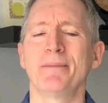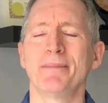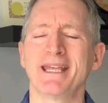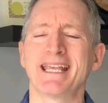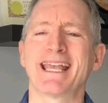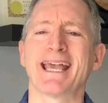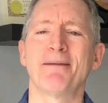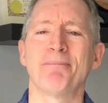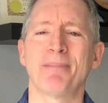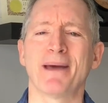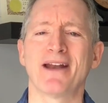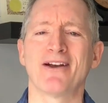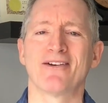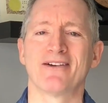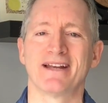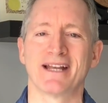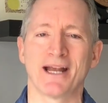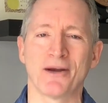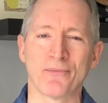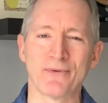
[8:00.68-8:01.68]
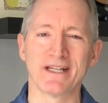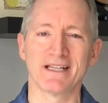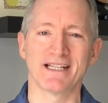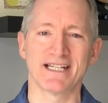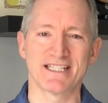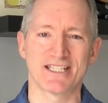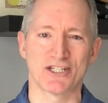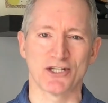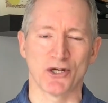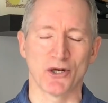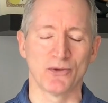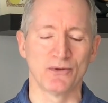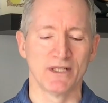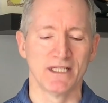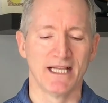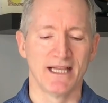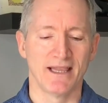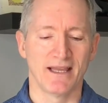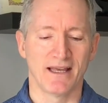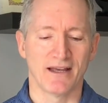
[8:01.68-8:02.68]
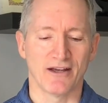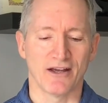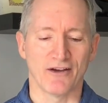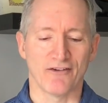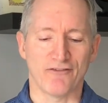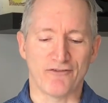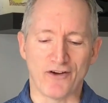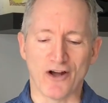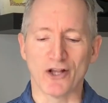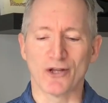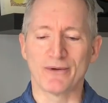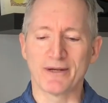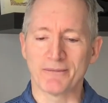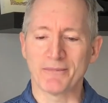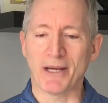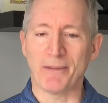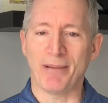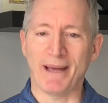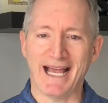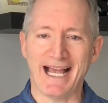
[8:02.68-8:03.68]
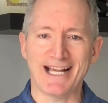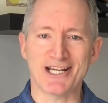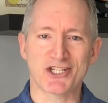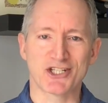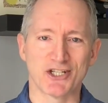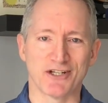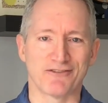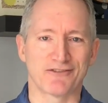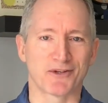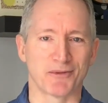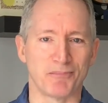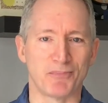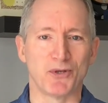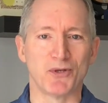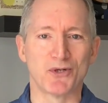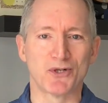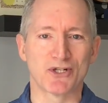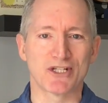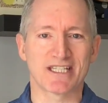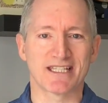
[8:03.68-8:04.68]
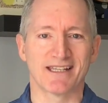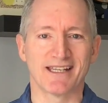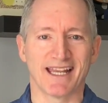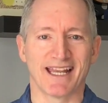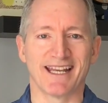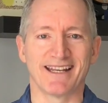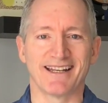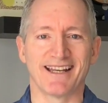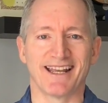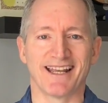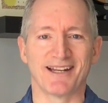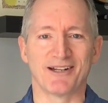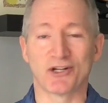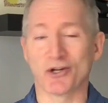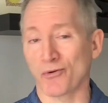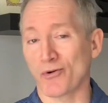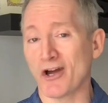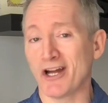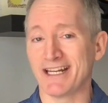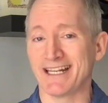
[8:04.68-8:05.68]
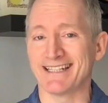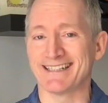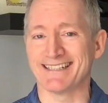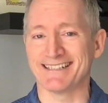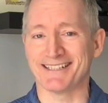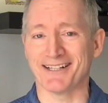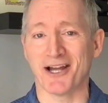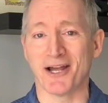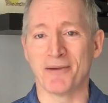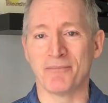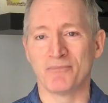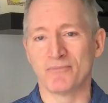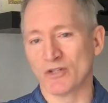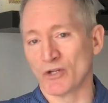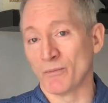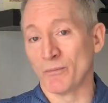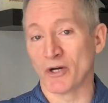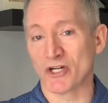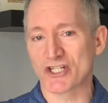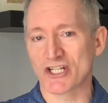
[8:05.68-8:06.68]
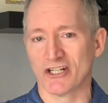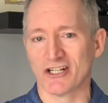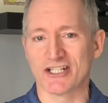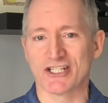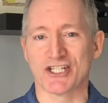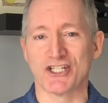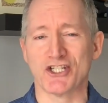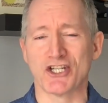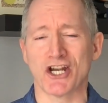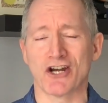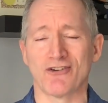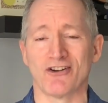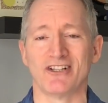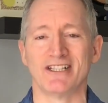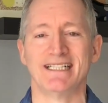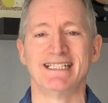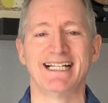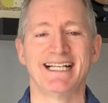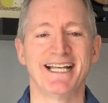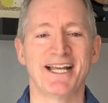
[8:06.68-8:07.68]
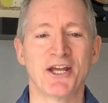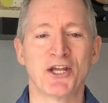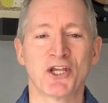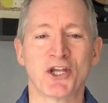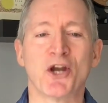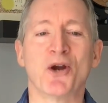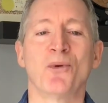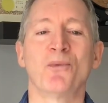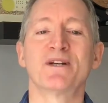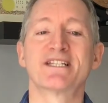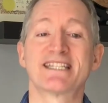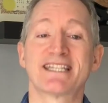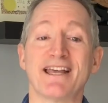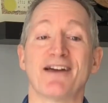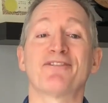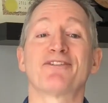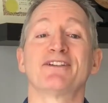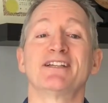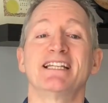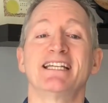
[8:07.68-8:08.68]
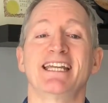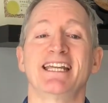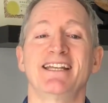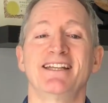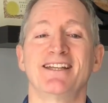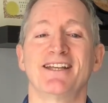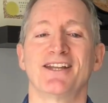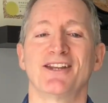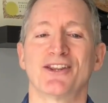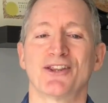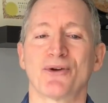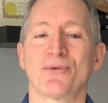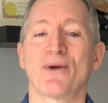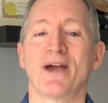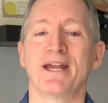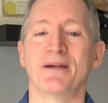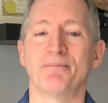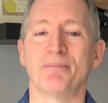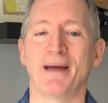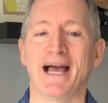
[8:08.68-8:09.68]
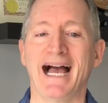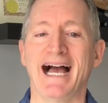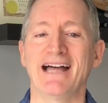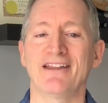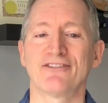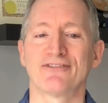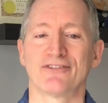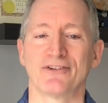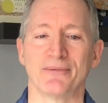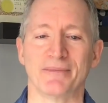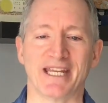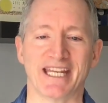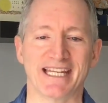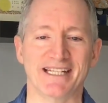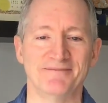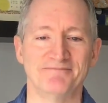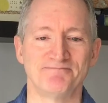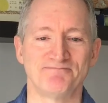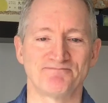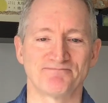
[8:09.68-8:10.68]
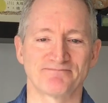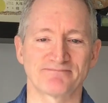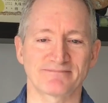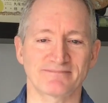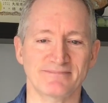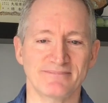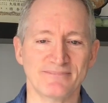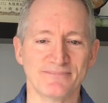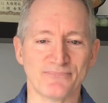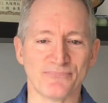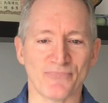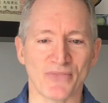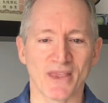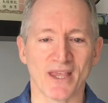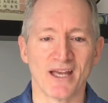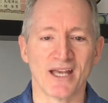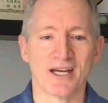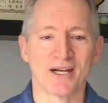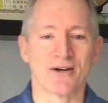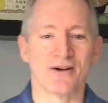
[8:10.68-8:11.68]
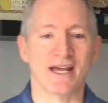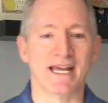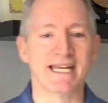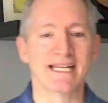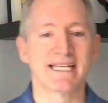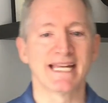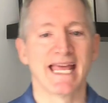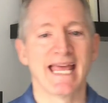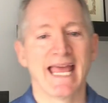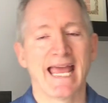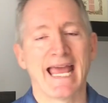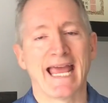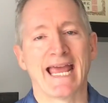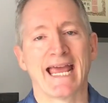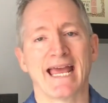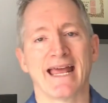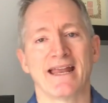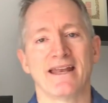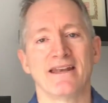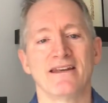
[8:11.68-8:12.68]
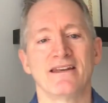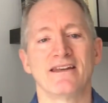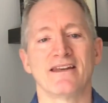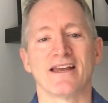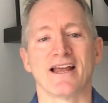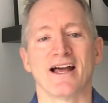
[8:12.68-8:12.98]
me get better, and I realized, you know, following my passion of computers and karate at the time, you know, martial arts in general, you know, was definitely the right path for me, right? And,